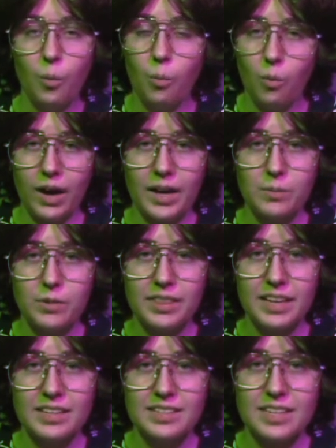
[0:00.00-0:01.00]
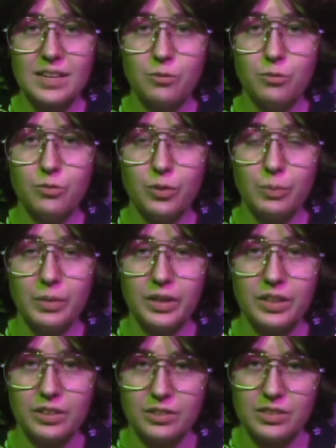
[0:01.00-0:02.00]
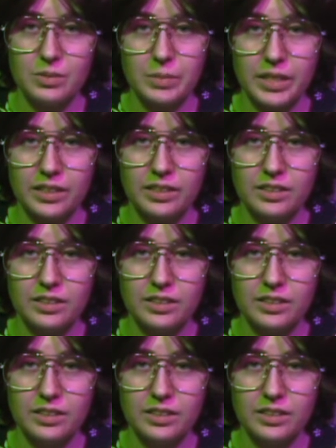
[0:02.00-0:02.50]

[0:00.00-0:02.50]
Why would that sound familiar to me?